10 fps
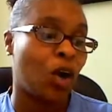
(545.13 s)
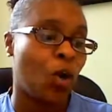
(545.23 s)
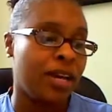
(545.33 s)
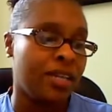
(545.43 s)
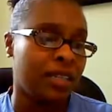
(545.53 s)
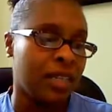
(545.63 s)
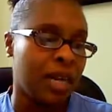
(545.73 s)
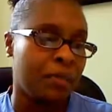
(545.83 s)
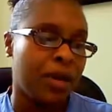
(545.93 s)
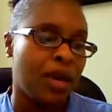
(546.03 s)

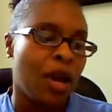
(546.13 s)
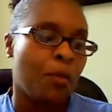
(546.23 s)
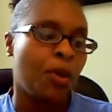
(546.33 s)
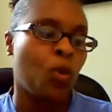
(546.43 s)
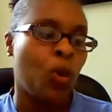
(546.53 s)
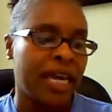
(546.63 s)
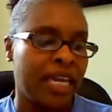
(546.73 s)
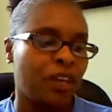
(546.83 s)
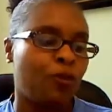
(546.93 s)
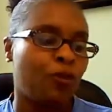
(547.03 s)
Insomnia is characterized by
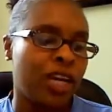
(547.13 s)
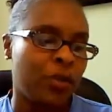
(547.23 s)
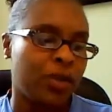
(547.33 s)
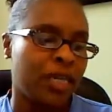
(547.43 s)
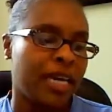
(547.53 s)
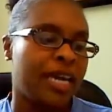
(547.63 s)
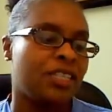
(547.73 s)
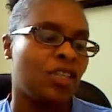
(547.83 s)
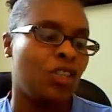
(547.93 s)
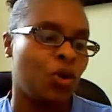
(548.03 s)
going to sleep
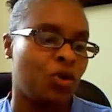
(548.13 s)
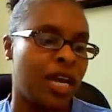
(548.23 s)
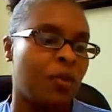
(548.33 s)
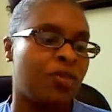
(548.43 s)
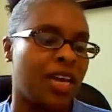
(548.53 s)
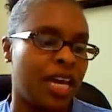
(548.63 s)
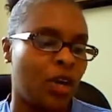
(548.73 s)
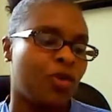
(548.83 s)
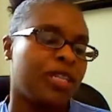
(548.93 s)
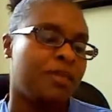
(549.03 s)
but awakening
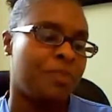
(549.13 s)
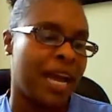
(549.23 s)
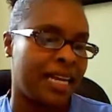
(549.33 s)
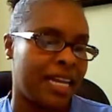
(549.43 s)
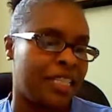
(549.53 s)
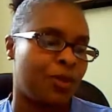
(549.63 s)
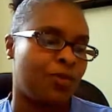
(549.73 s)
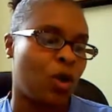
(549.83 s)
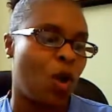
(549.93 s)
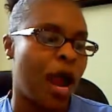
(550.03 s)
frequently is
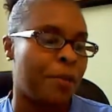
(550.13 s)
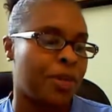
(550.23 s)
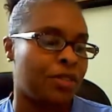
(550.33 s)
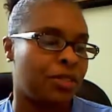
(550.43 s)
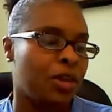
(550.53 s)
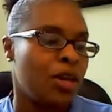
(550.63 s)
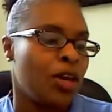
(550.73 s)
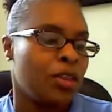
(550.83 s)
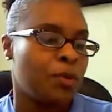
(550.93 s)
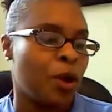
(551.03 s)
associated with
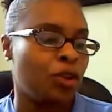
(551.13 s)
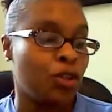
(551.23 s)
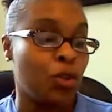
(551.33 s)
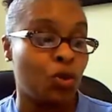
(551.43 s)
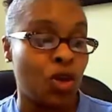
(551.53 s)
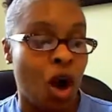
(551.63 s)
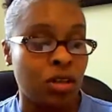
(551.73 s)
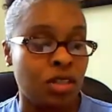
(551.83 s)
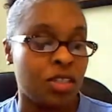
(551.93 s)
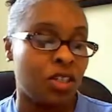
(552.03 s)
increased magnesium
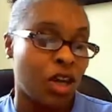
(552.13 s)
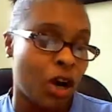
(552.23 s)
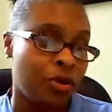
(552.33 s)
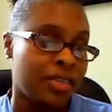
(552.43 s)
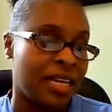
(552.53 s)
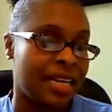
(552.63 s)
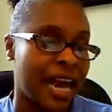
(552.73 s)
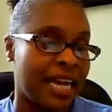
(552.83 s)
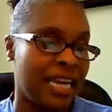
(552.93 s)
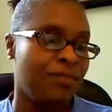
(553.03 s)
requirements. The
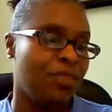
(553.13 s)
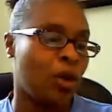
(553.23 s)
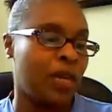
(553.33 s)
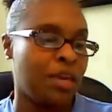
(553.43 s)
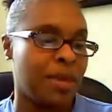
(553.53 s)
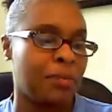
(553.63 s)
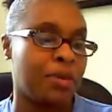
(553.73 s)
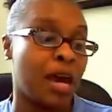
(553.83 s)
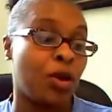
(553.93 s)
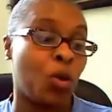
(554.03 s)
person who tosses
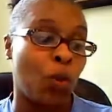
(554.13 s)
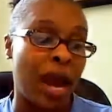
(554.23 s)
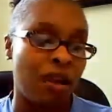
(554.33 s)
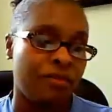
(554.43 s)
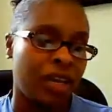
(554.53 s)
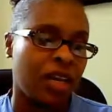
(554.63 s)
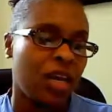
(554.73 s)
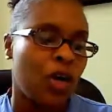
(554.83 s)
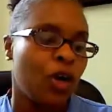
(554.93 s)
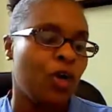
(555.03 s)
and turns at night,
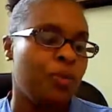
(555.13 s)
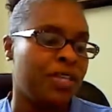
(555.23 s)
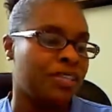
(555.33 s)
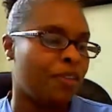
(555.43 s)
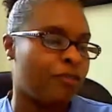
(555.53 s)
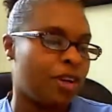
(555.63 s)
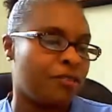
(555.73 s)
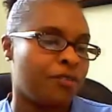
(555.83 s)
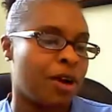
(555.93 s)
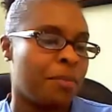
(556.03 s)
even though he may be
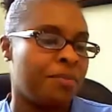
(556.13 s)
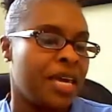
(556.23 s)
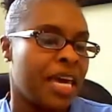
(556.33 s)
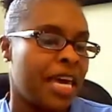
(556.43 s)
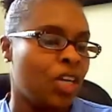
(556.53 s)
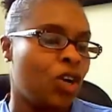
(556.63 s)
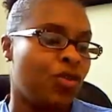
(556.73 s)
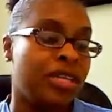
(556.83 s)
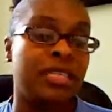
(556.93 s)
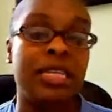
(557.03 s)
unaware of it,
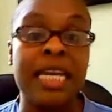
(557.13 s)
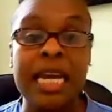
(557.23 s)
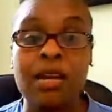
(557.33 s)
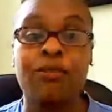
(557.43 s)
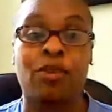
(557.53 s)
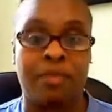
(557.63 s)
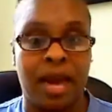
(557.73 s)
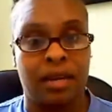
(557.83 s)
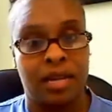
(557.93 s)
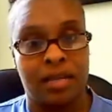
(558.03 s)
could be suffering
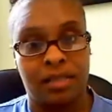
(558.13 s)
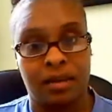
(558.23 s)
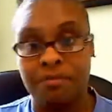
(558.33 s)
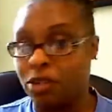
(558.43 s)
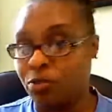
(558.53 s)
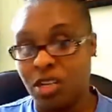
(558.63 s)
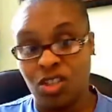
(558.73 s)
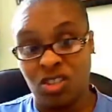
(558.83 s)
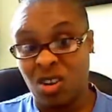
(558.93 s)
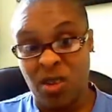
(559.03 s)
from increased
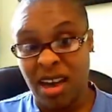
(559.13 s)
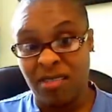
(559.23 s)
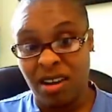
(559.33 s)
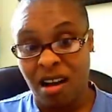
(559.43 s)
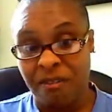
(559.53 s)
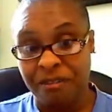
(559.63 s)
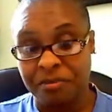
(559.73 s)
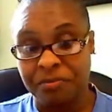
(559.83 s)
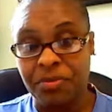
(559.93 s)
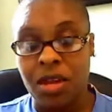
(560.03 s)
need for
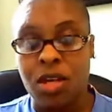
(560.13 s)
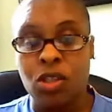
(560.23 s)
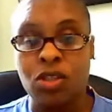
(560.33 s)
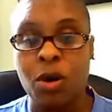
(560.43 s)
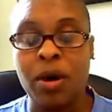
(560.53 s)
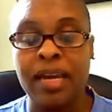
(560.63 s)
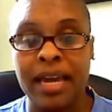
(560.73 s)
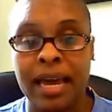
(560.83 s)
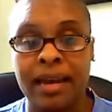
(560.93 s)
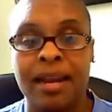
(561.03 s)
magnesium, which means you
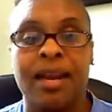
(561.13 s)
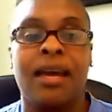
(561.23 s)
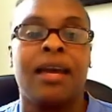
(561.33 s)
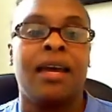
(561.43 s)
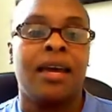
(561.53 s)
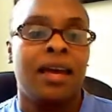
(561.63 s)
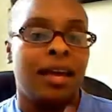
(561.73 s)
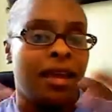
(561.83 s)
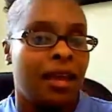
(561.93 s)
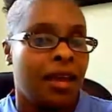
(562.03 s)
don't have enough.
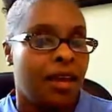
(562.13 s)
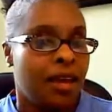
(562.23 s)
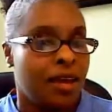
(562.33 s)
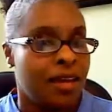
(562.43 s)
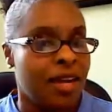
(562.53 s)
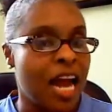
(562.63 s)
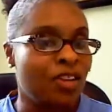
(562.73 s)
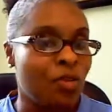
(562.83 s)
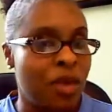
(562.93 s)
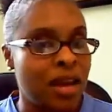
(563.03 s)
So
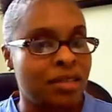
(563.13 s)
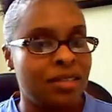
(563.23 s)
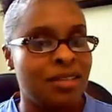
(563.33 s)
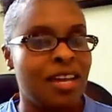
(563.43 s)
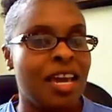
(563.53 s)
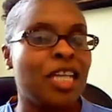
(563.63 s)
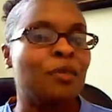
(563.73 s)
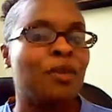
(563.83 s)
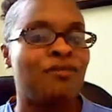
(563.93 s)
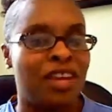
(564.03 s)
again,
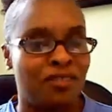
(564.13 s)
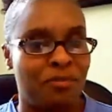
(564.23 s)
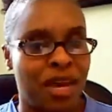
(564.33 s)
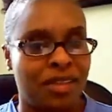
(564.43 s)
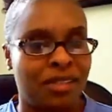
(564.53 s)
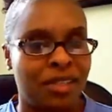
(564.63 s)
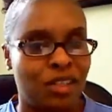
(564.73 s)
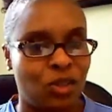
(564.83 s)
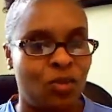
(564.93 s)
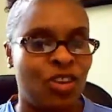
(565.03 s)
natural
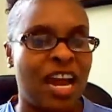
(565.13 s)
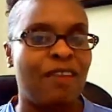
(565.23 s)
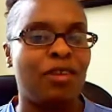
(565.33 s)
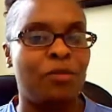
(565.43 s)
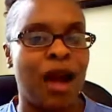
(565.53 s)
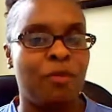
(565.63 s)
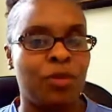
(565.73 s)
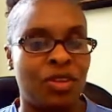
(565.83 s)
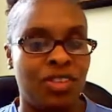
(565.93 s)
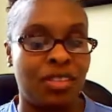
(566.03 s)
medicine is
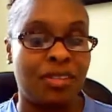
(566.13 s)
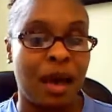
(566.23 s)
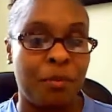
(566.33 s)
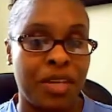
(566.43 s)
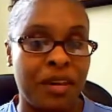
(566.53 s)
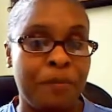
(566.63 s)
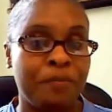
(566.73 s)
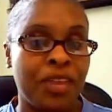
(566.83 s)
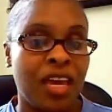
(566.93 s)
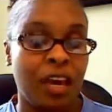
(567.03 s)
preventive medicine. So if
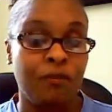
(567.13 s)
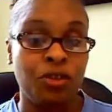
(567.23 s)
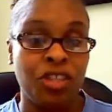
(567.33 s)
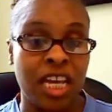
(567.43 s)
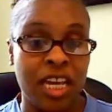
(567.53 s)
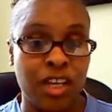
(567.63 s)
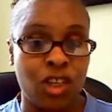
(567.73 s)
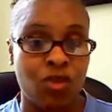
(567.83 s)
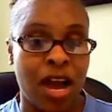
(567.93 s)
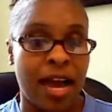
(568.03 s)
you're having problems with
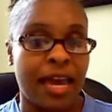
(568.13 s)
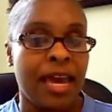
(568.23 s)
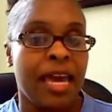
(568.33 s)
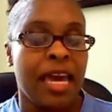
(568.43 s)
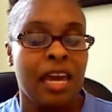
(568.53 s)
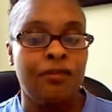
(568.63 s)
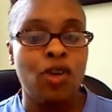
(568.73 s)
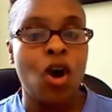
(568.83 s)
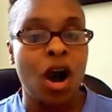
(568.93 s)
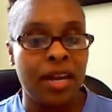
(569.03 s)
insomnia,
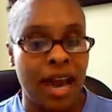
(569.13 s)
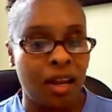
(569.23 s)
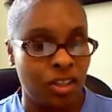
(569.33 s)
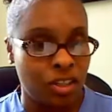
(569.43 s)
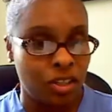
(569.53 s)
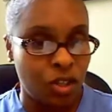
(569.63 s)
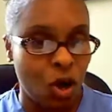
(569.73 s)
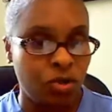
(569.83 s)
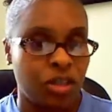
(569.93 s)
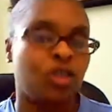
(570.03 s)
if your skin is
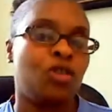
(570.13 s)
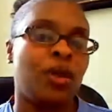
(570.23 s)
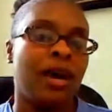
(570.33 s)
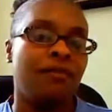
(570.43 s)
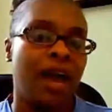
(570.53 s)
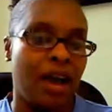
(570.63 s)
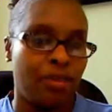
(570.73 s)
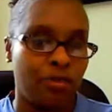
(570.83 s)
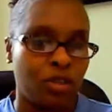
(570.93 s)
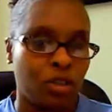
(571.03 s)
dry, if your
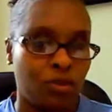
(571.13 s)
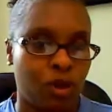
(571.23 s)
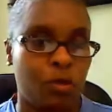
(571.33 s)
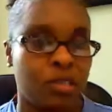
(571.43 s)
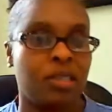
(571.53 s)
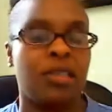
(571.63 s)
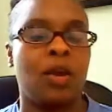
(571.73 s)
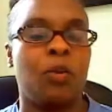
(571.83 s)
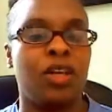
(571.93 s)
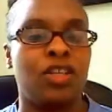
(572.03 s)
cardiologist has told you
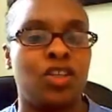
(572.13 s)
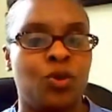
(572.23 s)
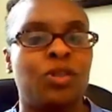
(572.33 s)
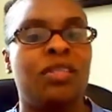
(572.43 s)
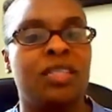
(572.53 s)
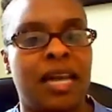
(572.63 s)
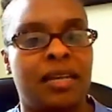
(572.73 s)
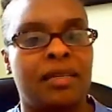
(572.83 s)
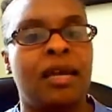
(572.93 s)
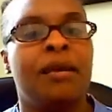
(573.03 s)
that you have
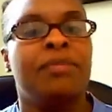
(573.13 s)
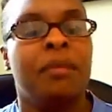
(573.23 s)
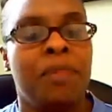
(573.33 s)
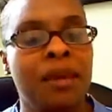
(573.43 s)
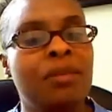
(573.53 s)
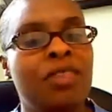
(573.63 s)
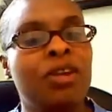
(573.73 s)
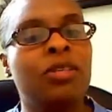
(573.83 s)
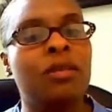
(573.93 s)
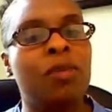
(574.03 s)
atherosclerosis and they
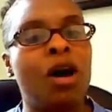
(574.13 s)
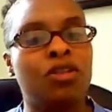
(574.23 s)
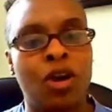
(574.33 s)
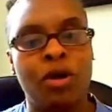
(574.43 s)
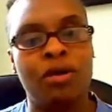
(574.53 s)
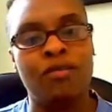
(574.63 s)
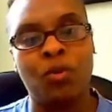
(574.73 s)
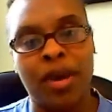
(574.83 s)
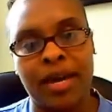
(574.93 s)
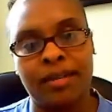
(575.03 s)
wanted to do a stent,
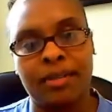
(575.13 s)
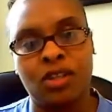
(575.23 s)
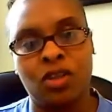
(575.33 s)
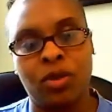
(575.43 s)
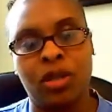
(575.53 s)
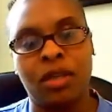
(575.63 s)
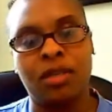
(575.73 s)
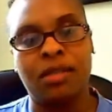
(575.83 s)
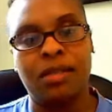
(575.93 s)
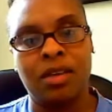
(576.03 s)
maybe there are
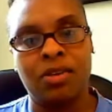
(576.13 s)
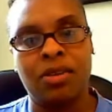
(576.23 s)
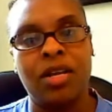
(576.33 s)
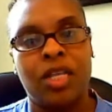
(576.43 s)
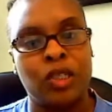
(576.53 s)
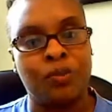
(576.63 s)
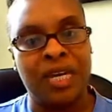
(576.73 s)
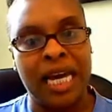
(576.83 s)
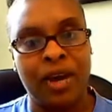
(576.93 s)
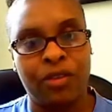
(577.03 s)
some alternative
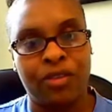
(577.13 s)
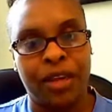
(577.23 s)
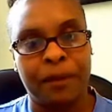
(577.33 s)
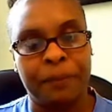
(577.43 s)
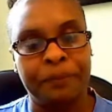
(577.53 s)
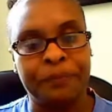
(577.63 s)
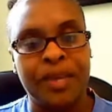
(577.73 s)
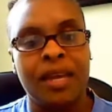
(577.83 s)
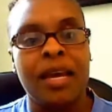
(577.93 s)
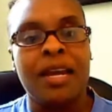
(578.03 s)
ways that you can
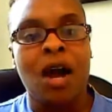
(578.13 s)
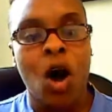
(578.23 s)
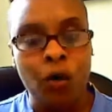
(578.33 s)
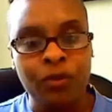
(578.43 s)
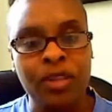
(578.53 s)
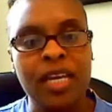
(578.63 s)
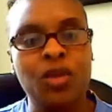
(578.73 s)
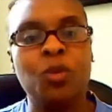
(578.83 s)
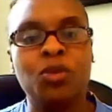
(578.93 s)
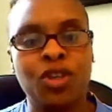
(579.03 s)
consider to be
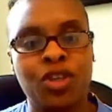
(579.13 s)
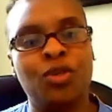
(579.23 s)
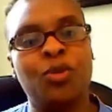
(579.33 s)
healthy.